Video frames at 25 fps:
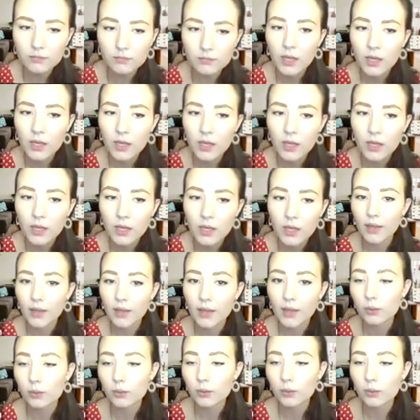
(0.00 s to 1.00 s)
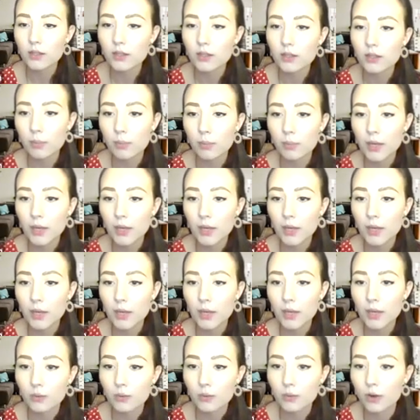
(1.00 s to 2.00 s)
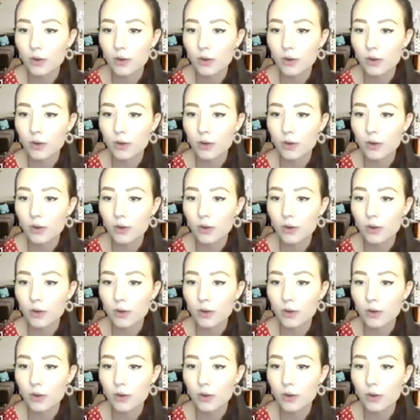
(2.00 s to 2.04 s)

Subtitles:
and they'll get you the best quote out of a